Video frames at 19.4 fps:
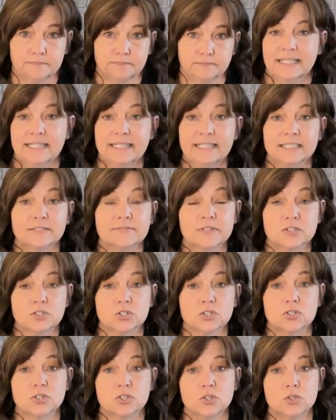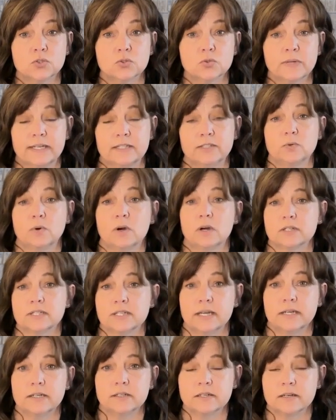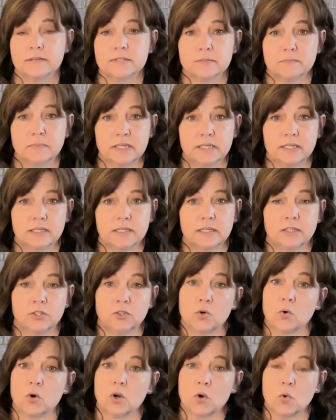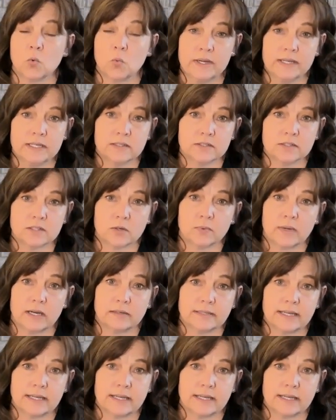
And if this is you and you are tired of spinning your wheels around